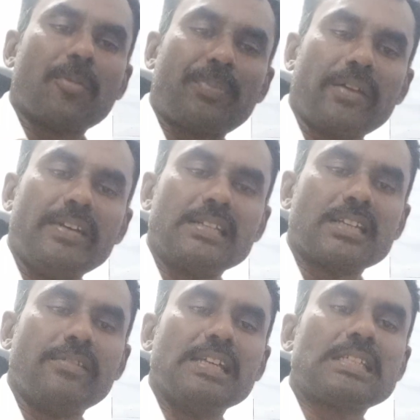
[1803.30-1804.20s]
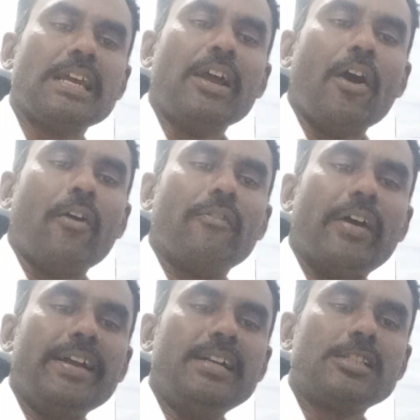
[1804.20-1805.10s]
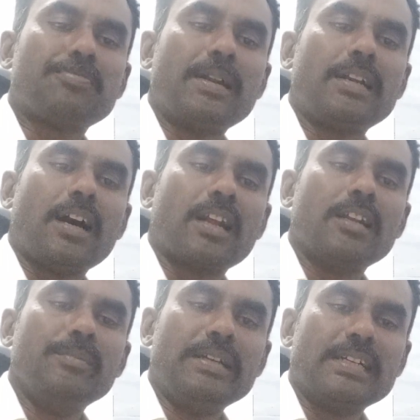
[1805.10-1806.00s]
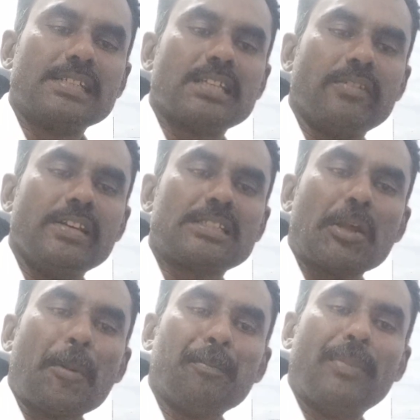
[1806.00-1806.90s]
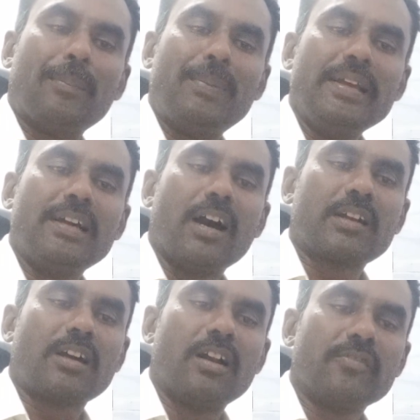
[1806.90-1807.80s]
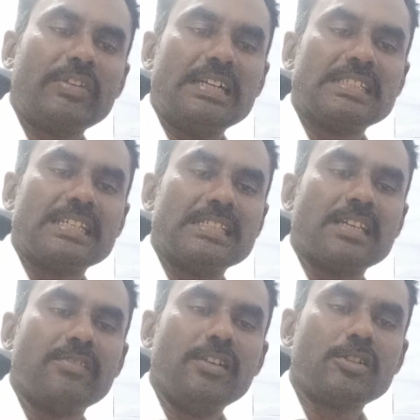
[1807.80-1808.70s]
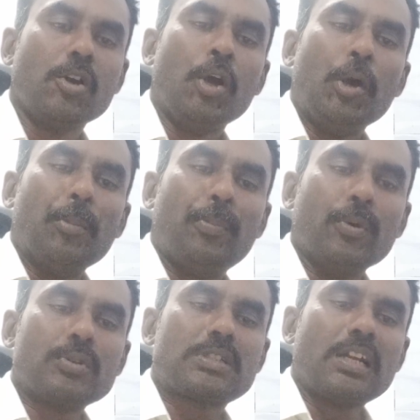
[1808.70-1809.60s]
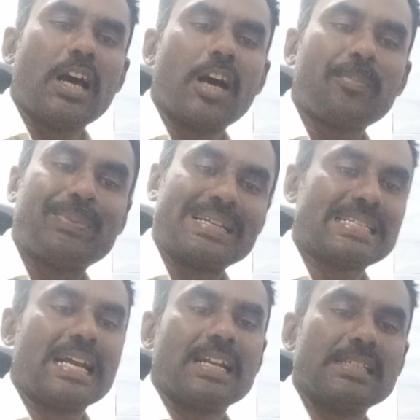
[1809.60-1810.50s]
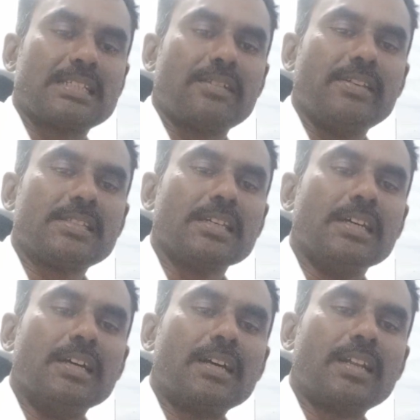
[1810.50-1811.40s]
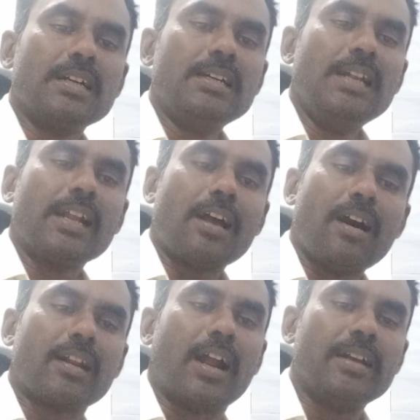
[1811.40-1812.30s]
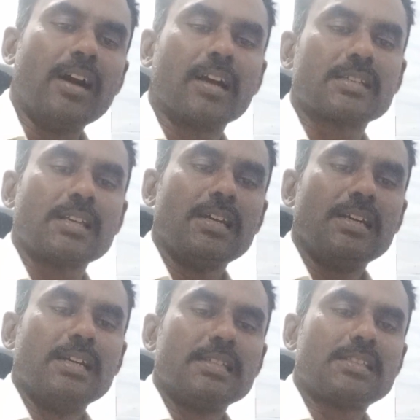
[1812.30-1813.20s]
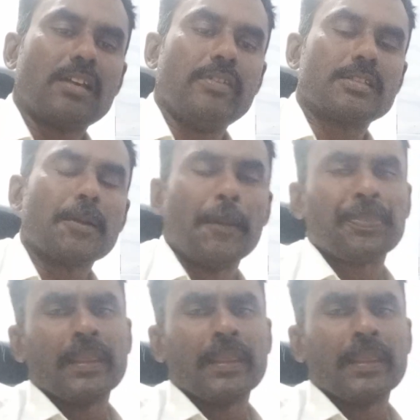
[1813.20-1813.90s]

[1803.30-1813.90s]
or private surveys, widespread or limited surveys, public or confidential surveys, postal or personal surveys, regular or ad hoc surveys.